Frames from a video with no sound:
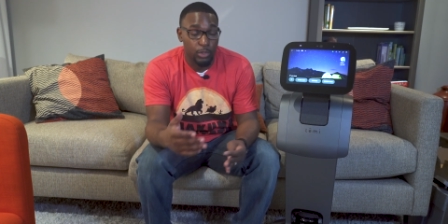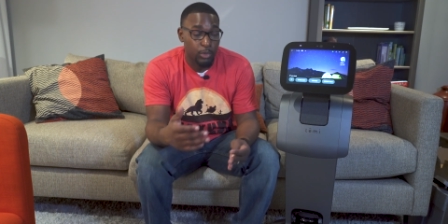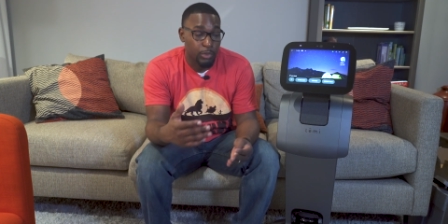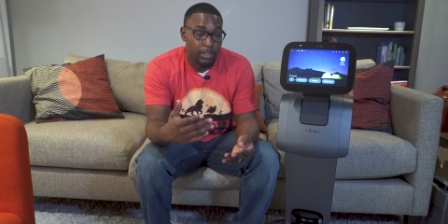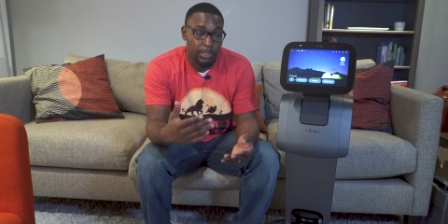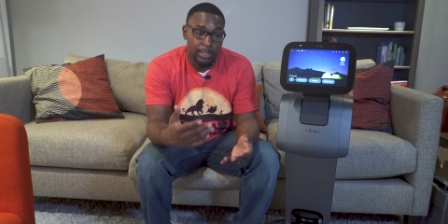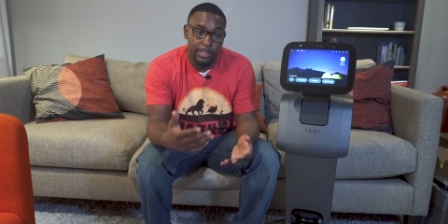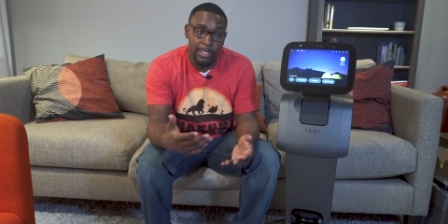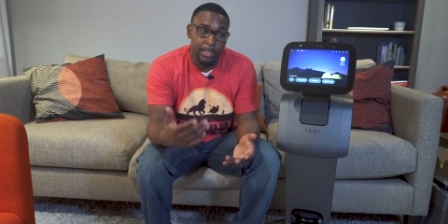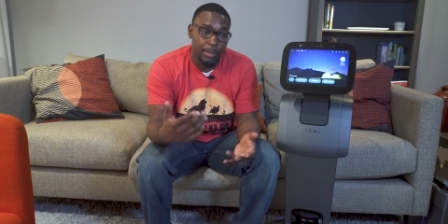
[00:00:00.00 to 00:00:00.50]
You
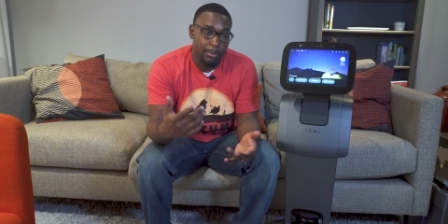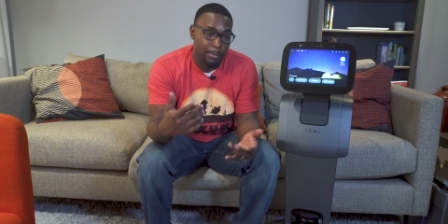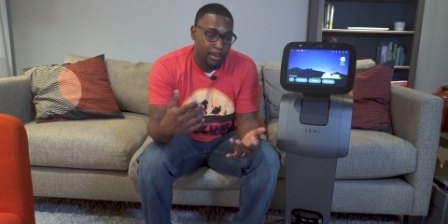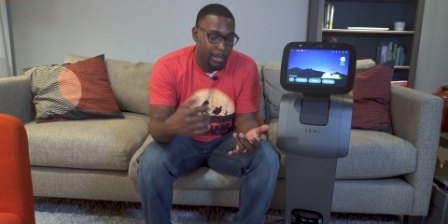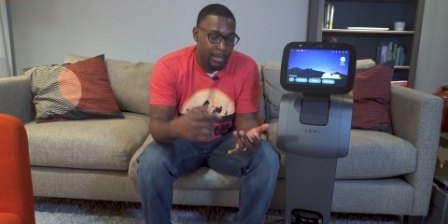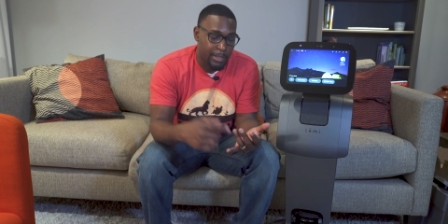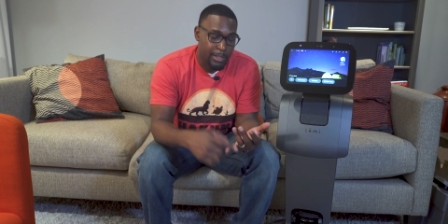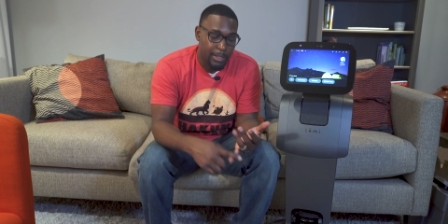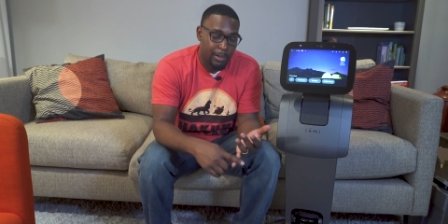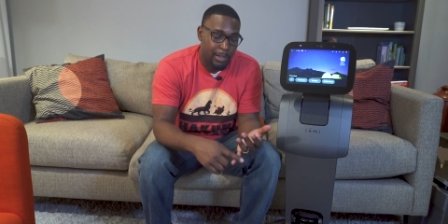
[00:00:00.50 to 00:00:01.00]
can see them
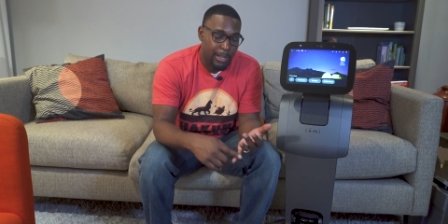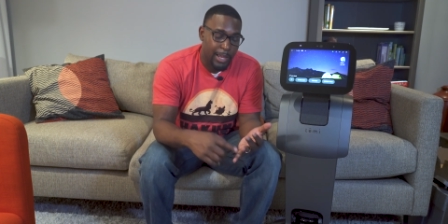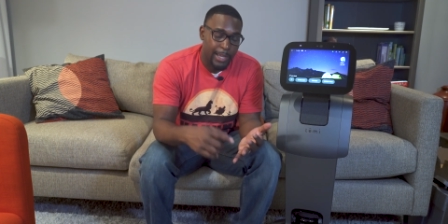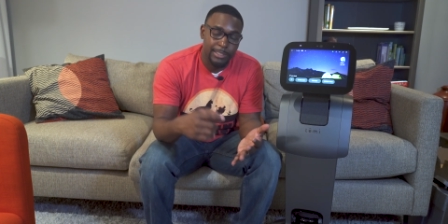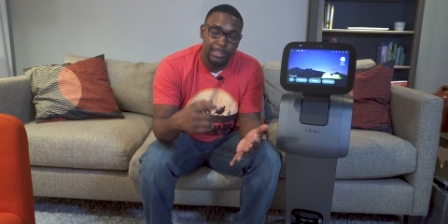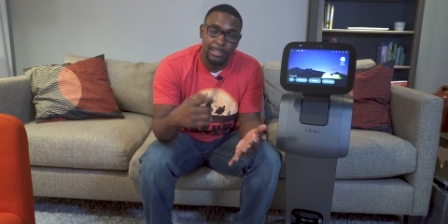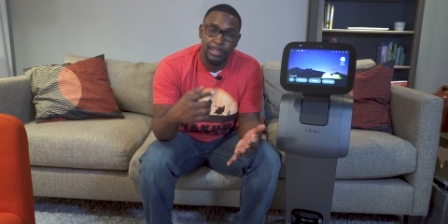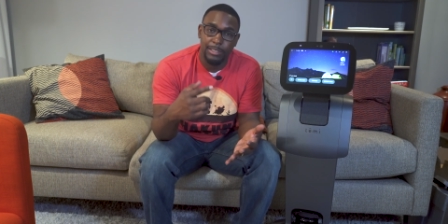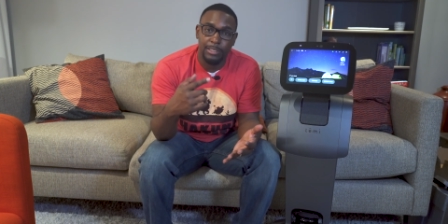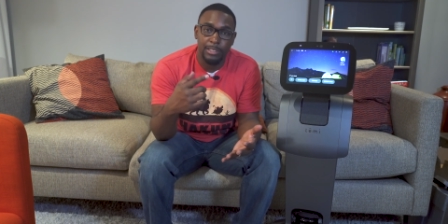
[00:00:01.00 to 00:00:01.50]
in your
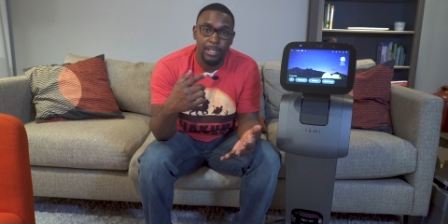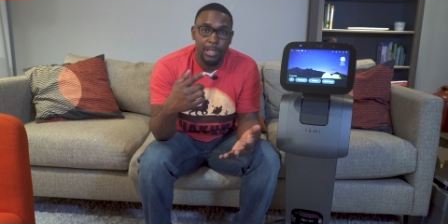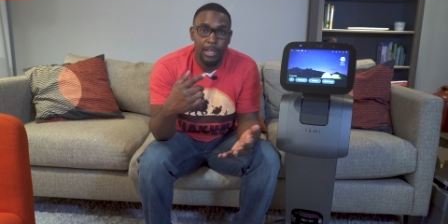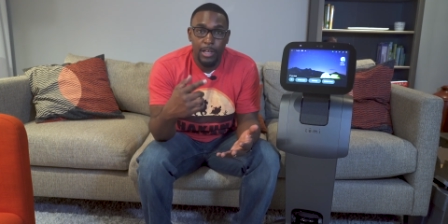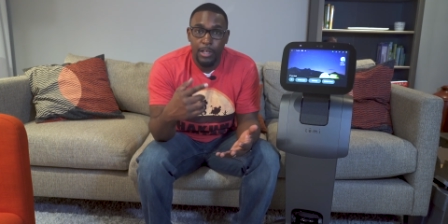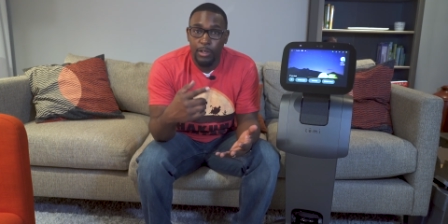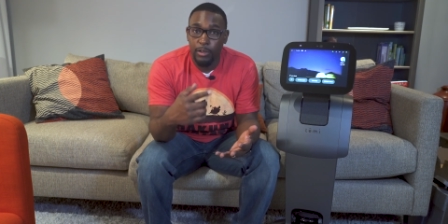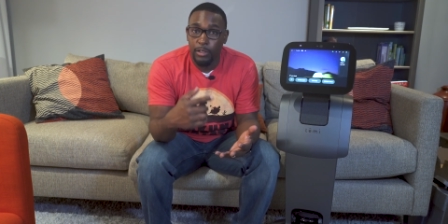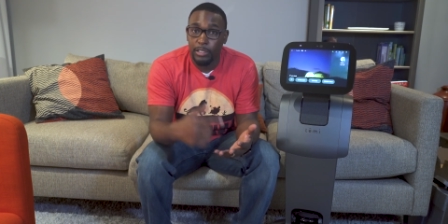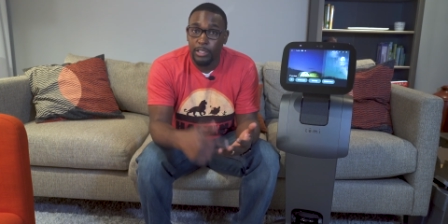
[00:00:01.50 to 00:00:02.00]
Lexus,
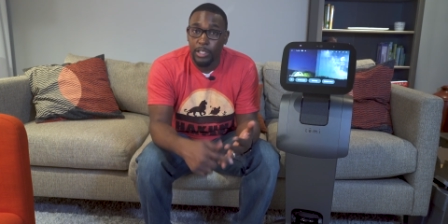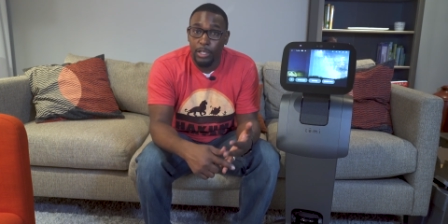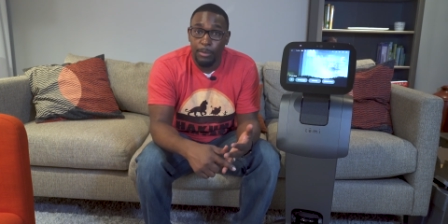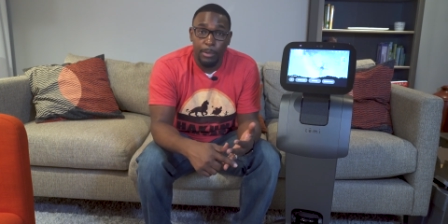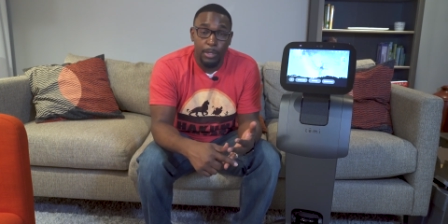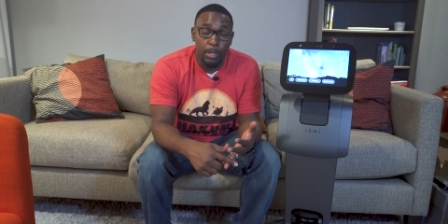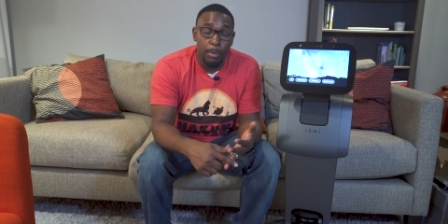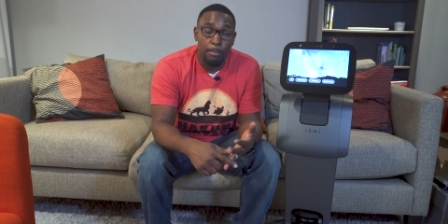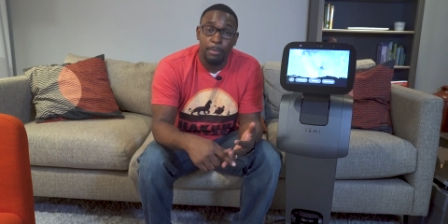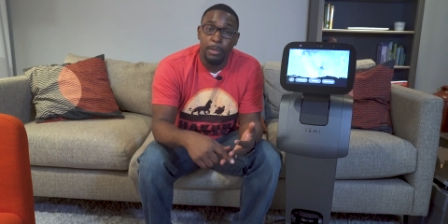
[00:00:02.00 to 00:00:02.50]
you can see them
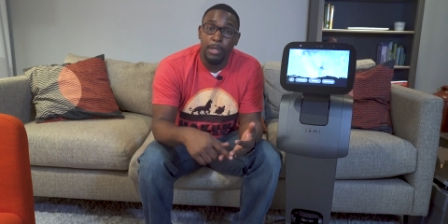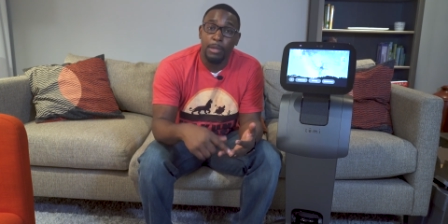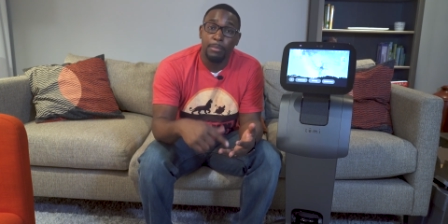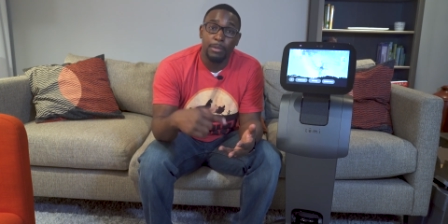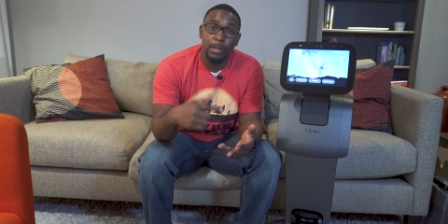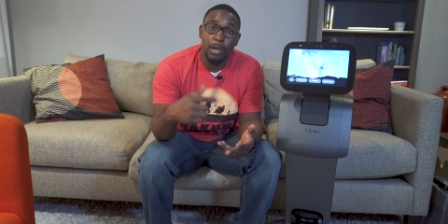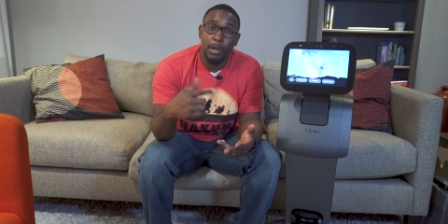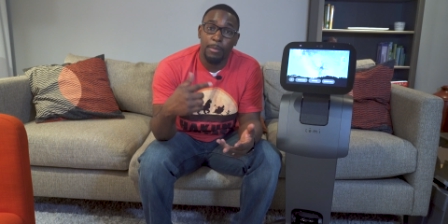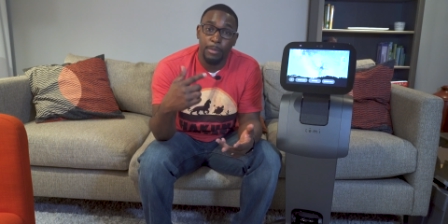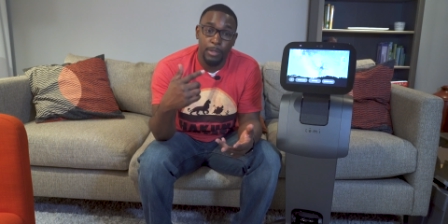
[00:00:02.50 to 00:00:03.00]
in your
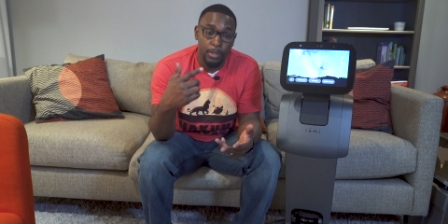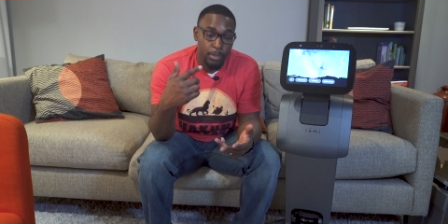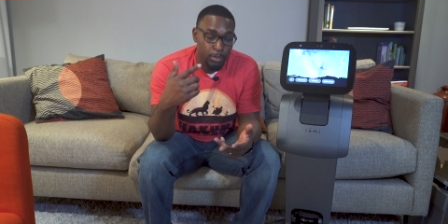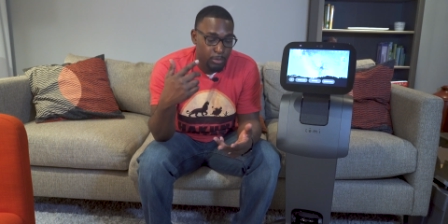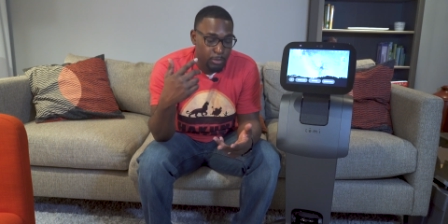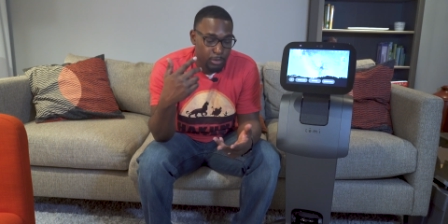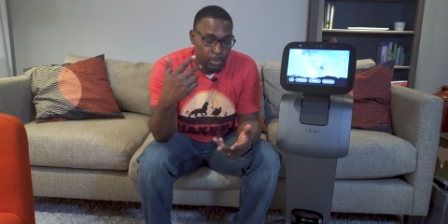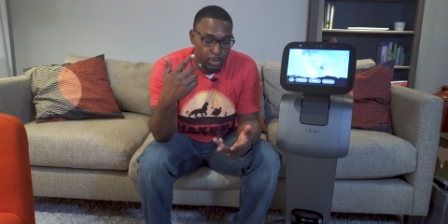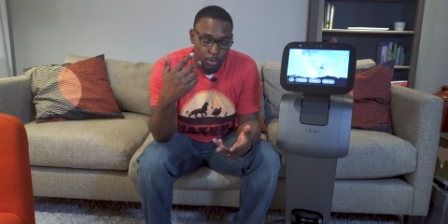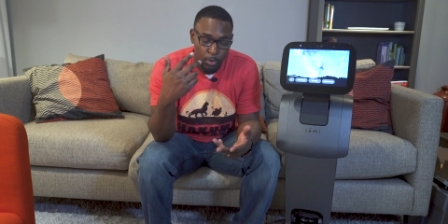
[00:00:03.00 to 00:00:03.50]

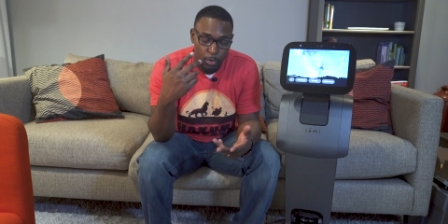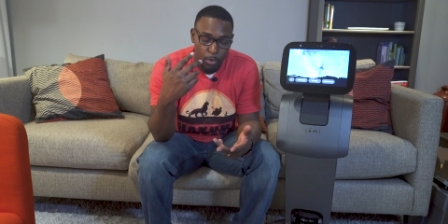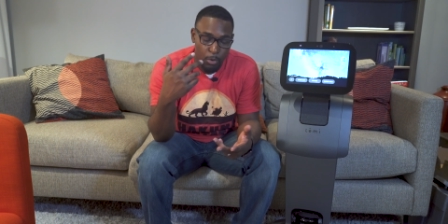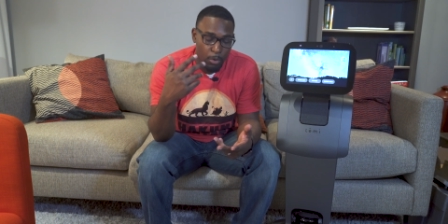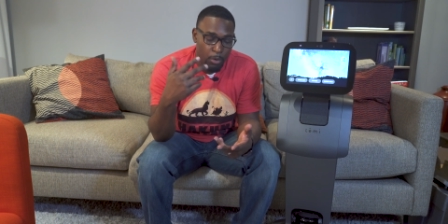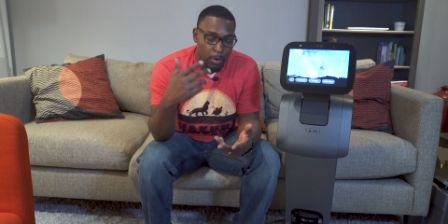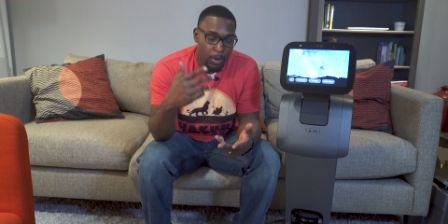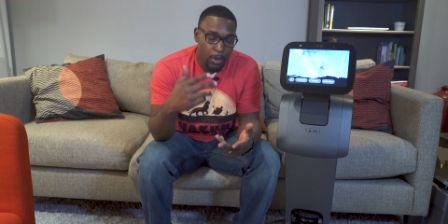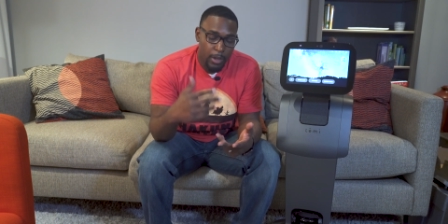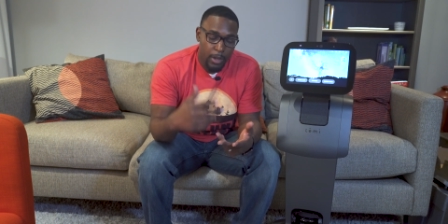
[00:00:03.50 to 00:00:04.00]
BMWs,
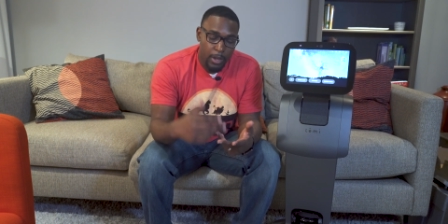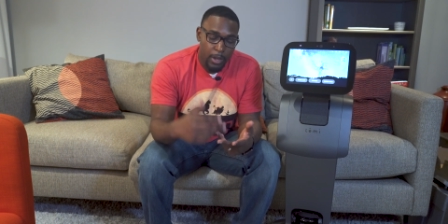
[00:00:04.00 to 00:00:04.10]
your